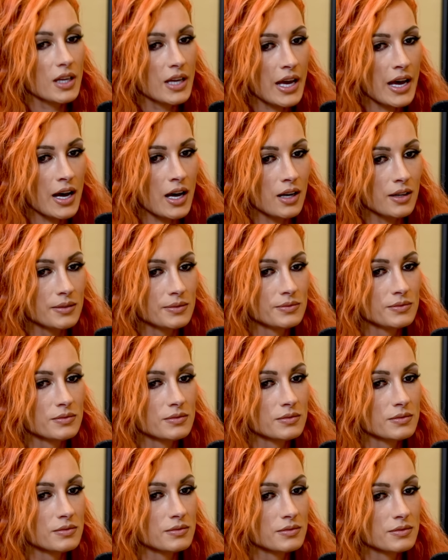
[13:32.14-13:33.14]
Yeah.
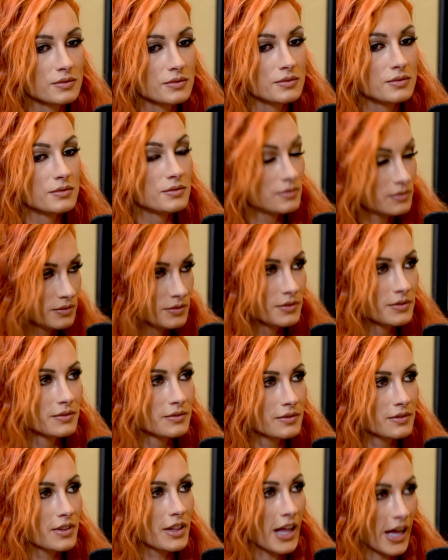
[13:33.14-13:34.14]

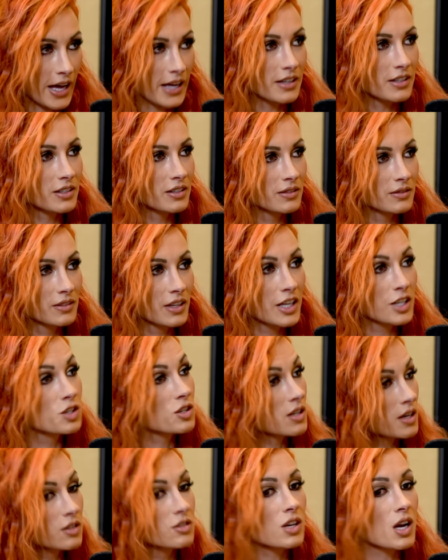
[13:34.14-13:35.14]
That. that it's
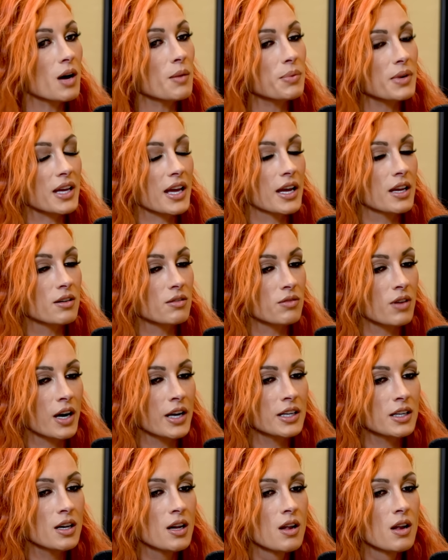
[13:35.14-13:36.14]
one. it's complicated,
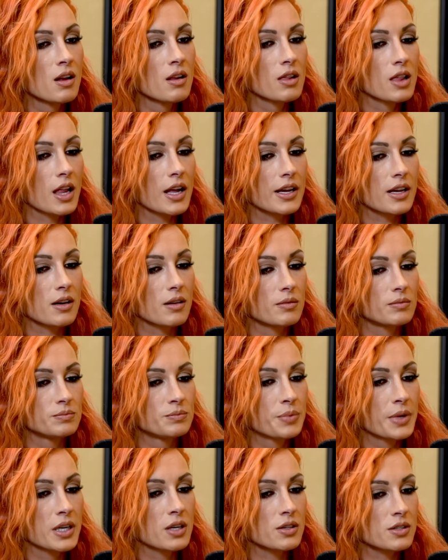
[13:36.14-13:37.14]
right? Yeah. Like
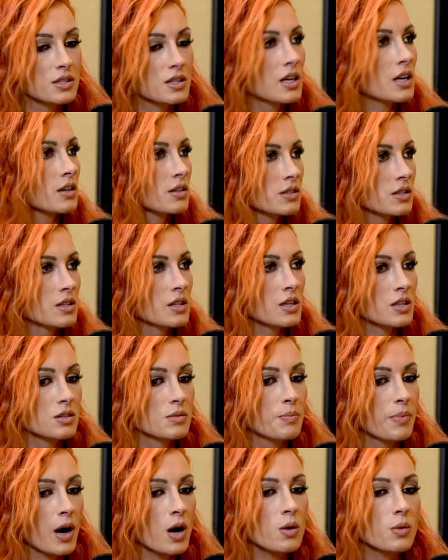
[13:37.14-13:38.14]
because there's there's
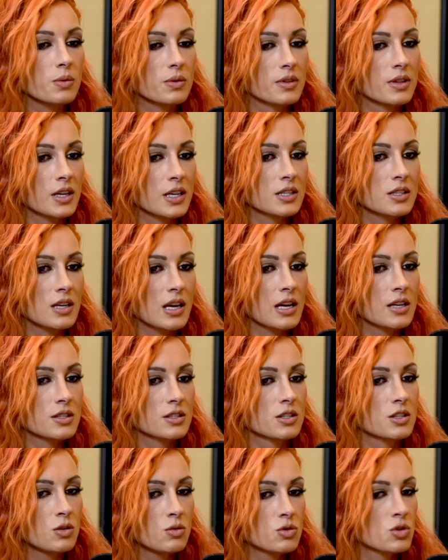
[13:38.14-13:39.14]
both. It's
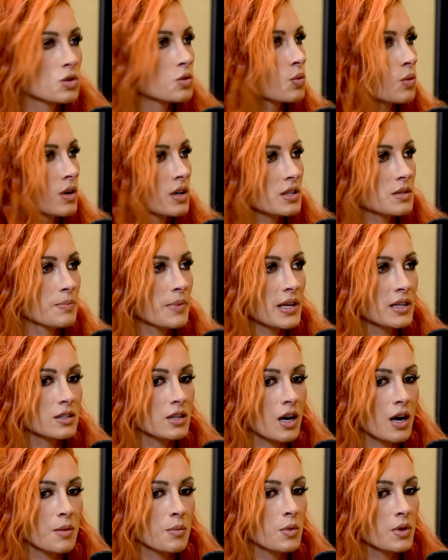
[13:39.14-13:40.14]
it's you just want to spend
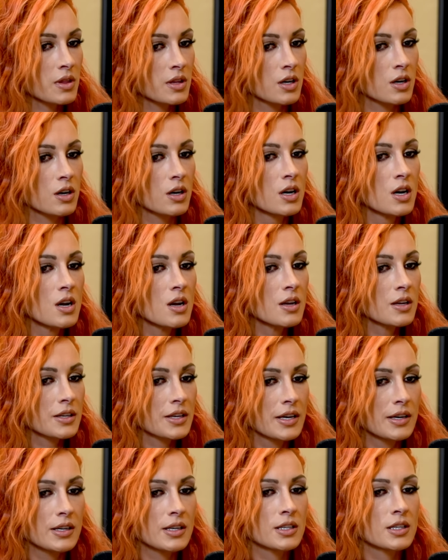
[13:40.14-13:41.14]
time with your
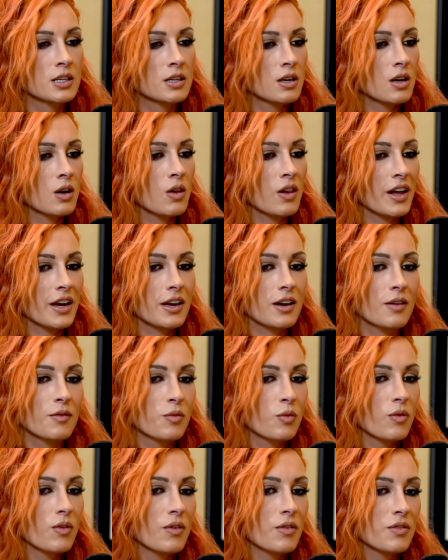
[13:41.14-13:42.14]
kid, you know, like I've
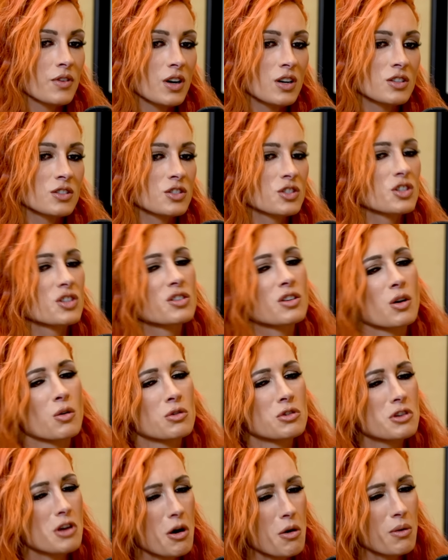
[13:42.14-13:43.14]
I've gone, she's
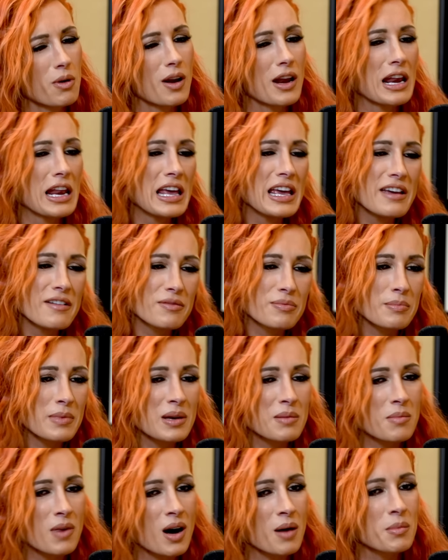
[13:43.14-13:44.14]
going, Don't leave
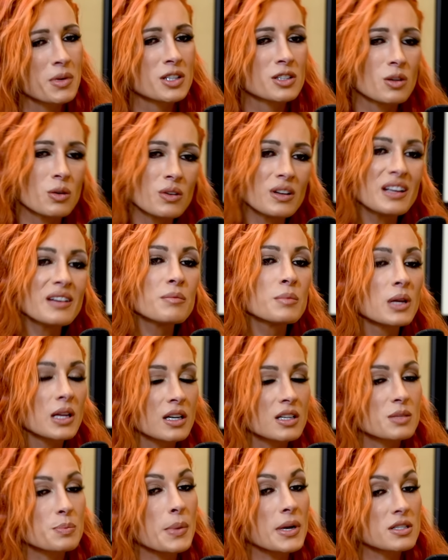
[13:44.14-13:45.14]
me, mama, don't leave me. And
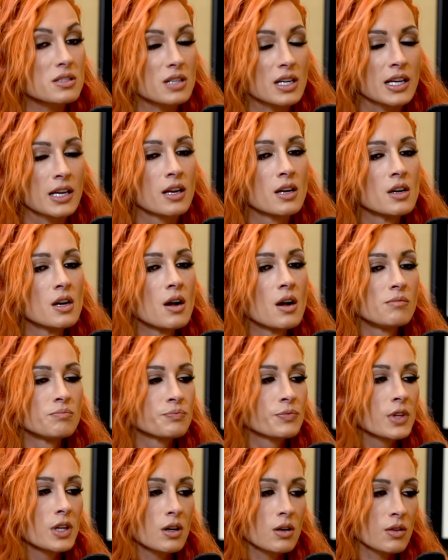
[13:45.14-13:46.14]
especially,
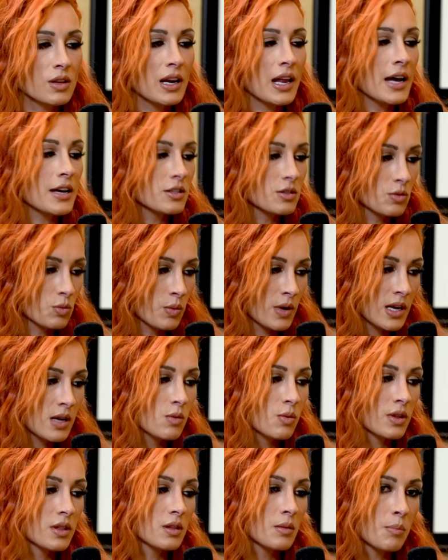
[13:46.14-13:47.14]
you know, the last week
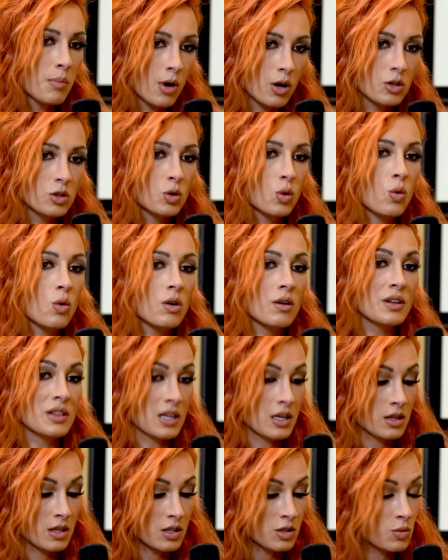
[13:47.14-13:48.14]
with the book tour and
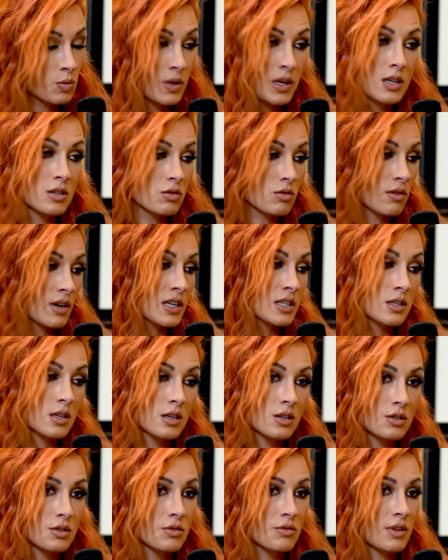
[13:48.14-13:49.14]
then this week is crazy
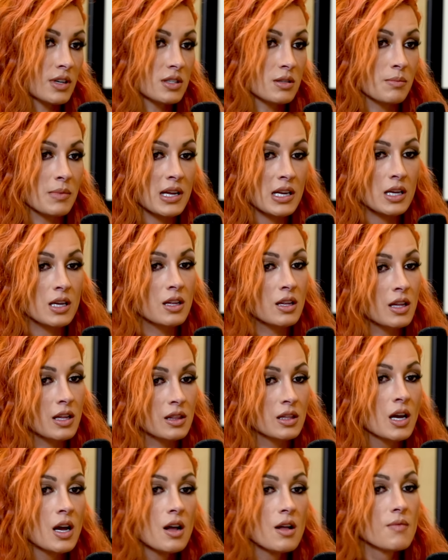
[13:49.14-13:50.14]
because it's WrestleMania
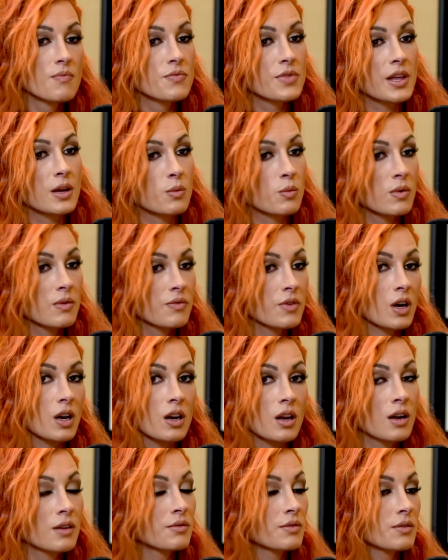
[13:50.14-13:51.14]
and then we've got a
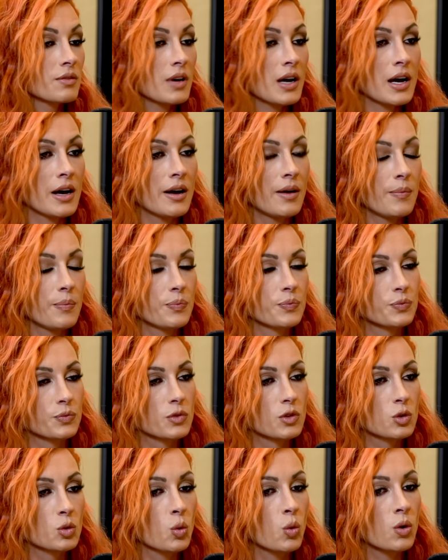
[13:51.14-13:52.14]
lot of uh
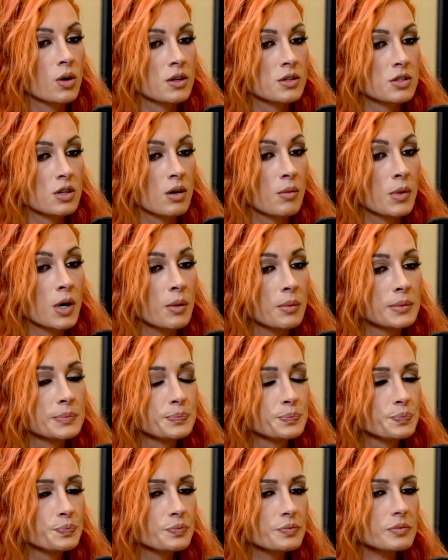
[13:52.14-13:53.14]
tours coming up
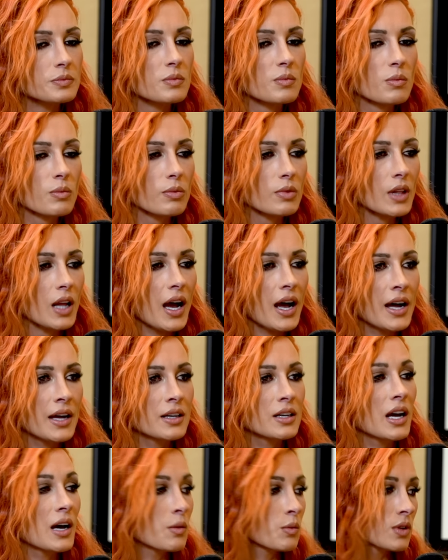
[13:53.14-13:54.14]

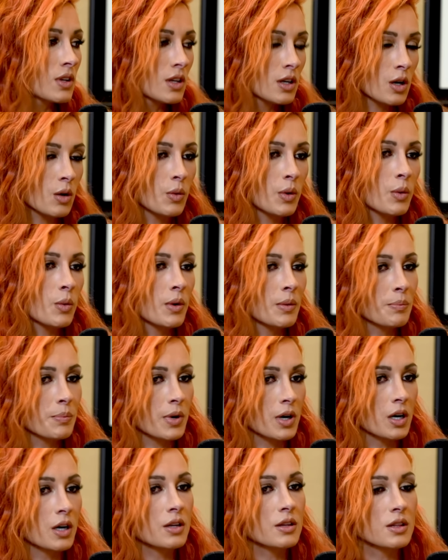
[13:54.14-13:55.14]
and I um, mean, you know, we were in
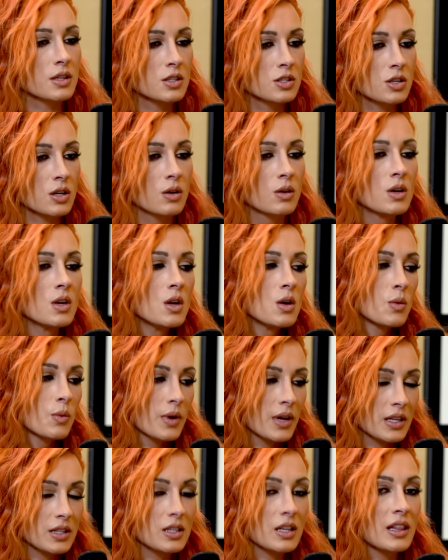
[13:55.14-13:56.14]
Perth, and so
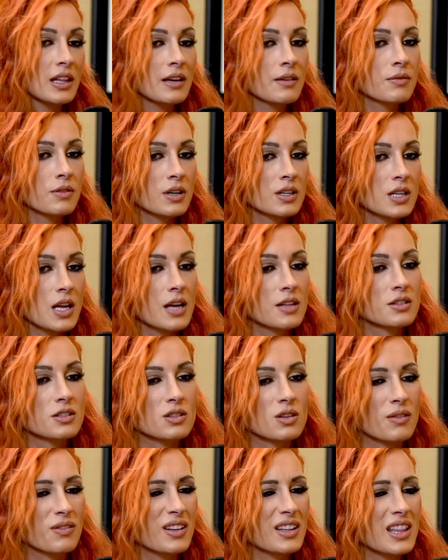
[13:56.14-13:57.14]
we had to leave her and, and
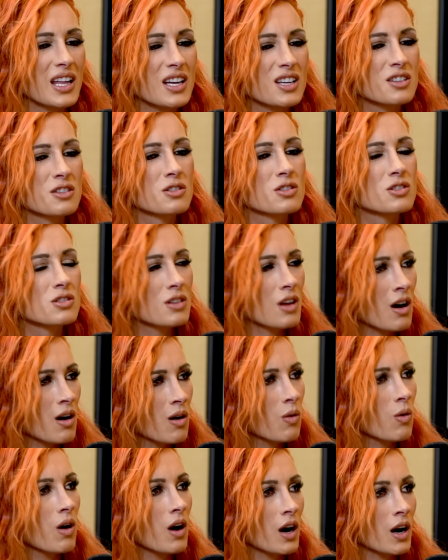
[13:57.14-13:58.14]
stuff like that is
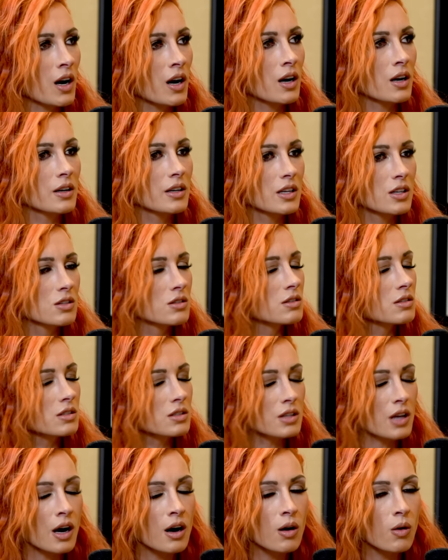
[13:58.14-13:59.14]
so hard. It's
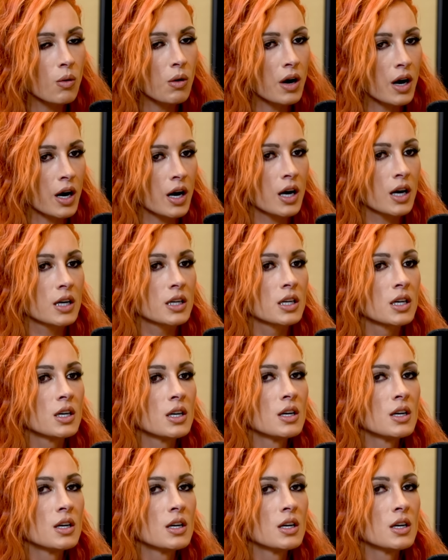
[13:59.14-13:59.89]
so hard.